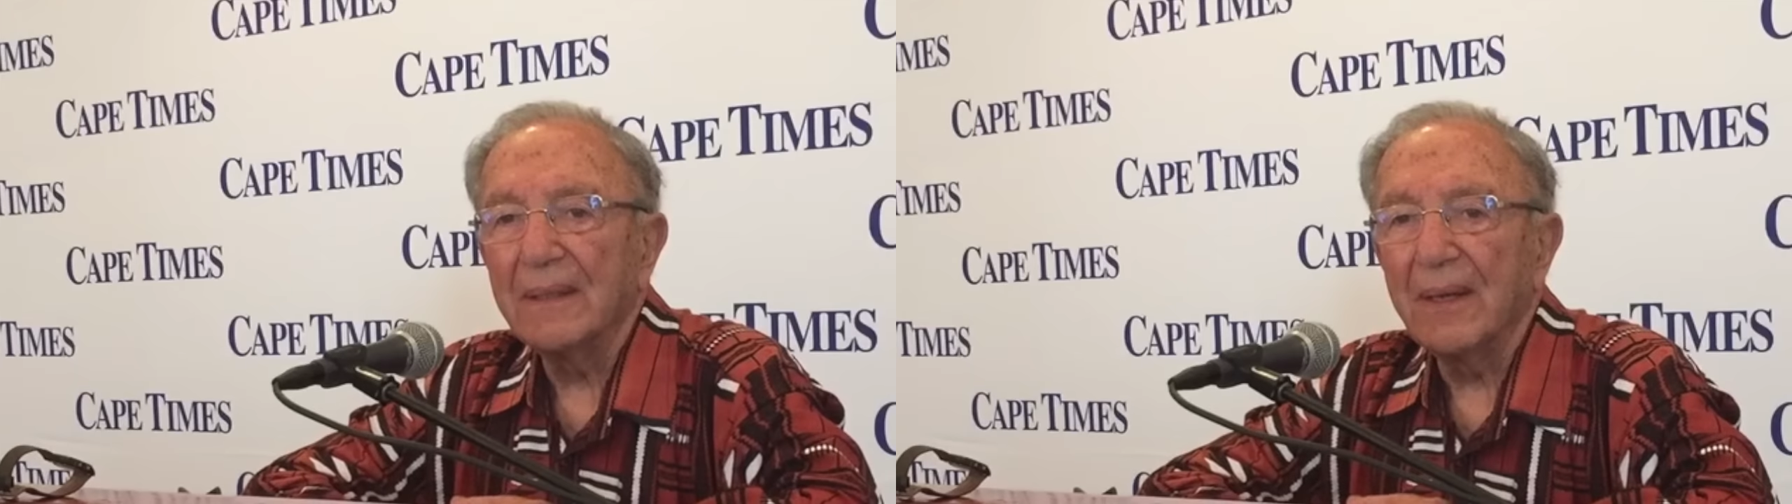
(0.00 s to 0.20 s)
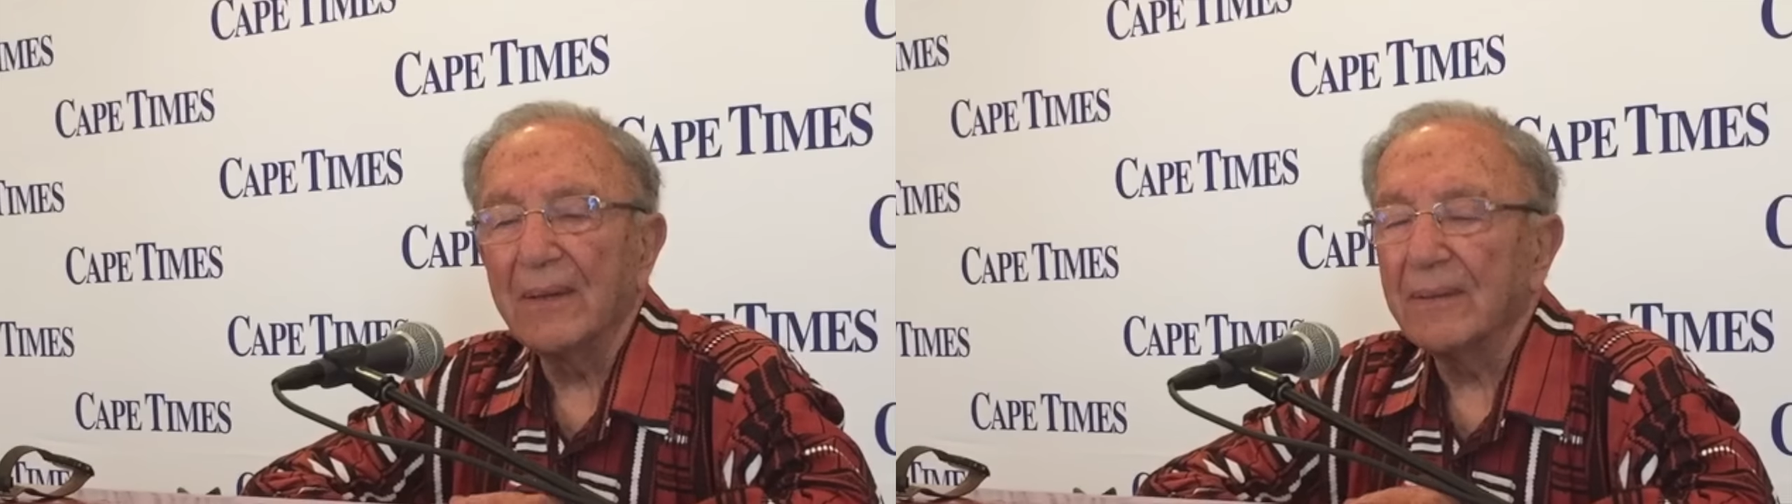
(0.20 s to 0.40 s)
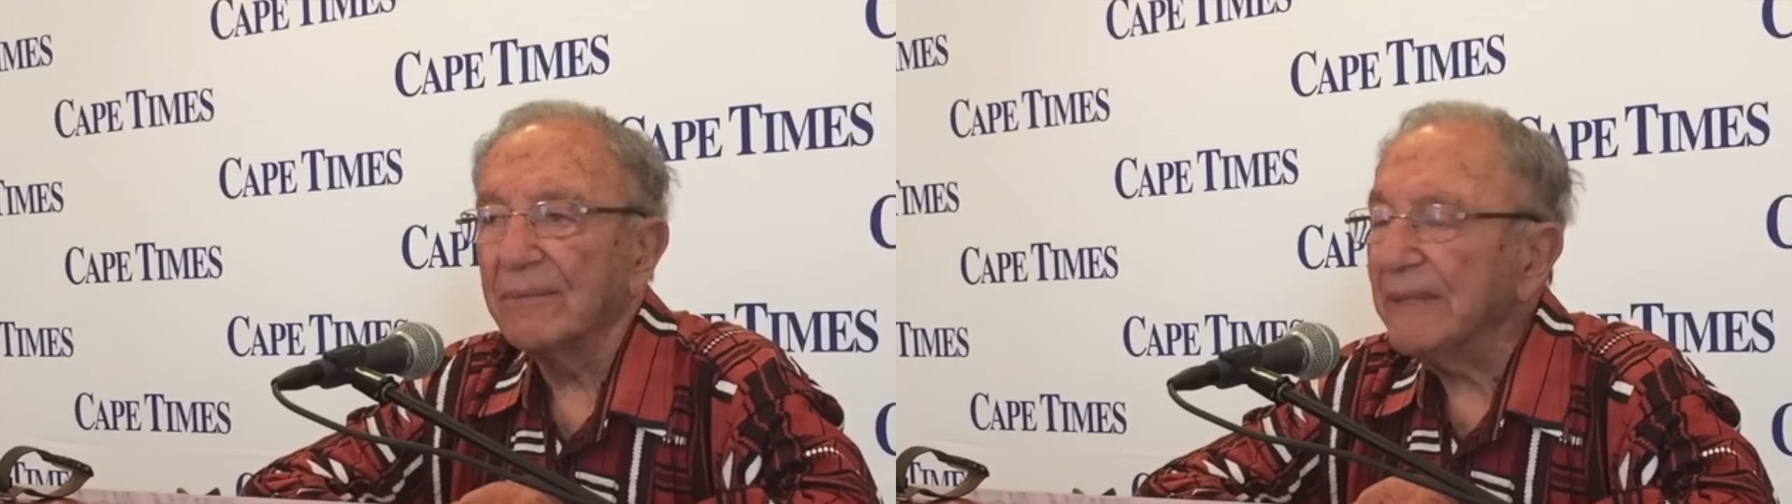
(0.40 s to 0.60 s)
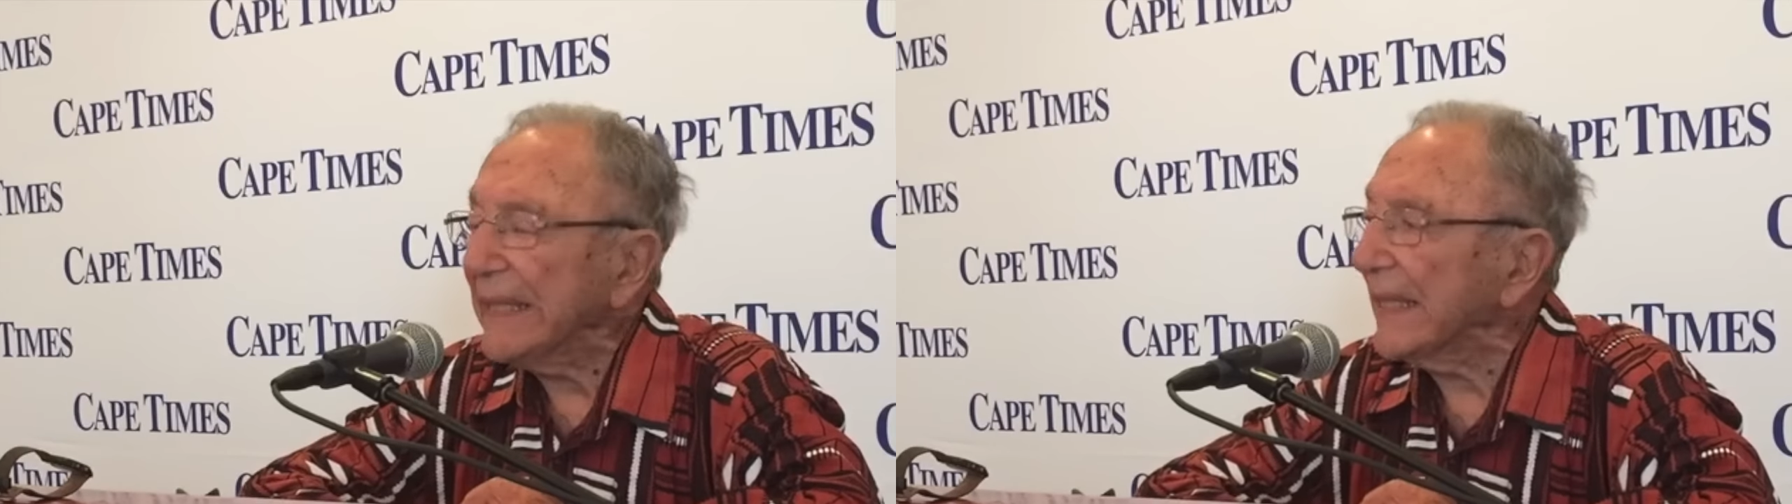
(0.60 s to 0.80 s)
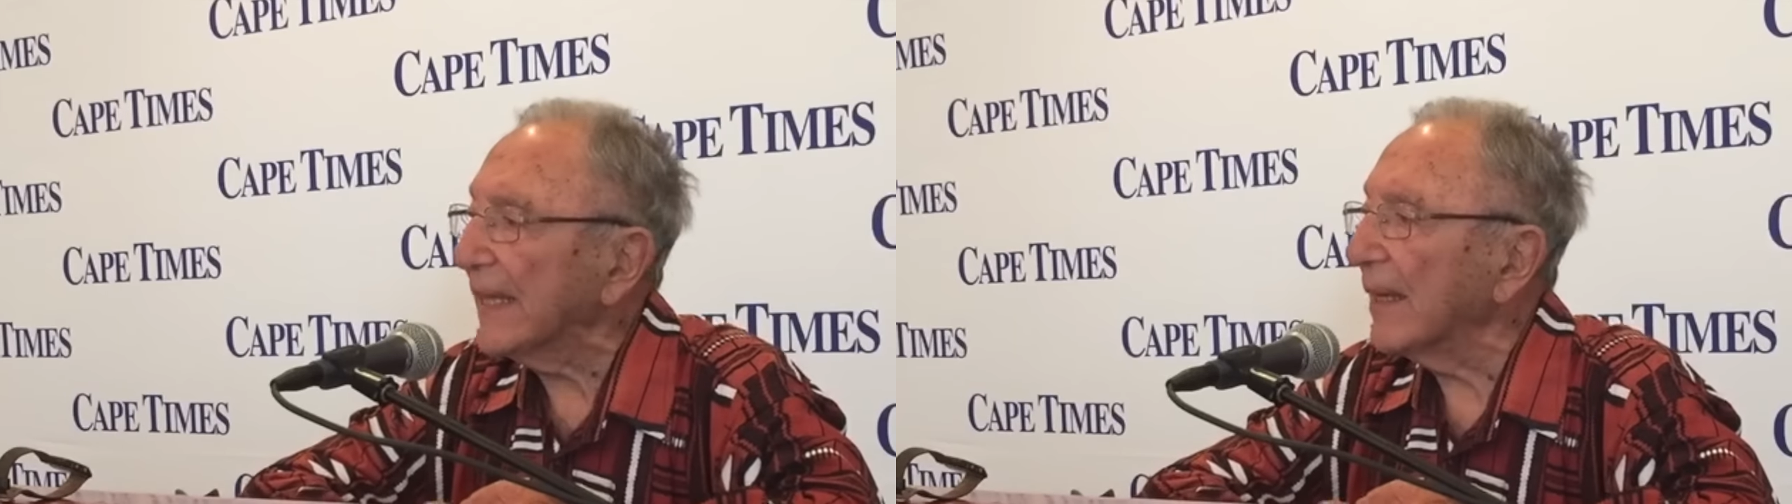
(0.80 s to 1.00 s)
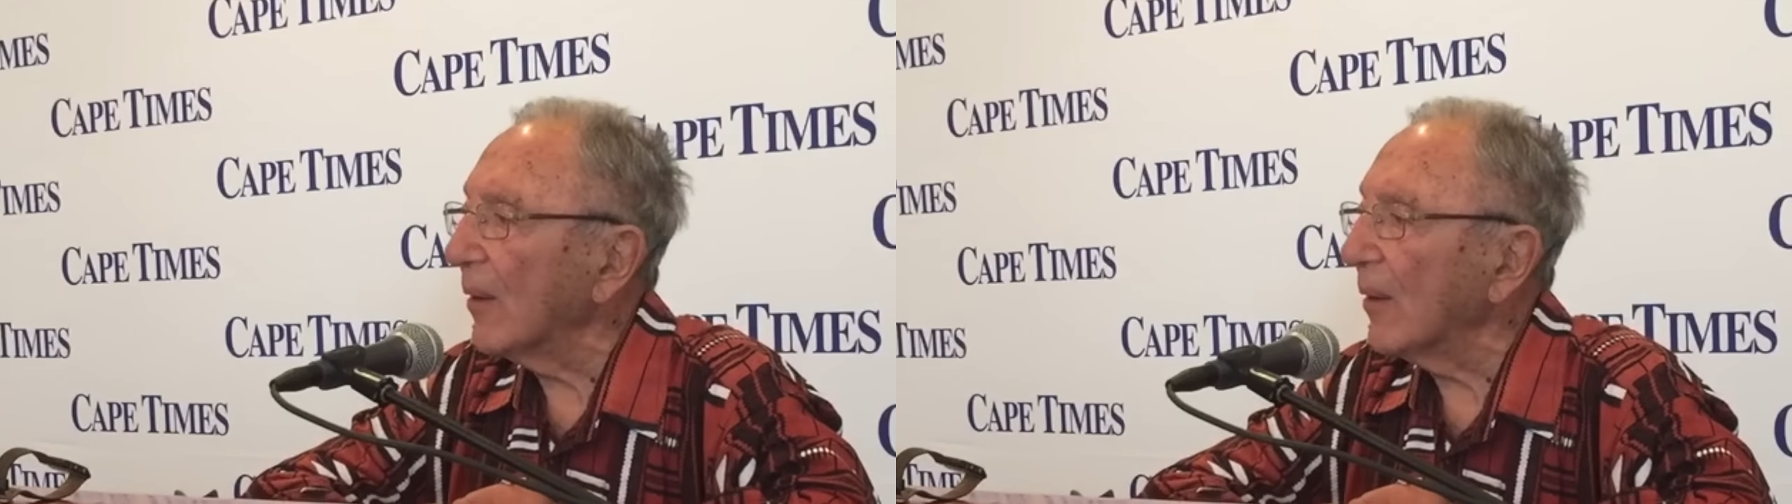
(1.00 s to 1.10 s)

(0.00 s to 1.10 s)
you know, really,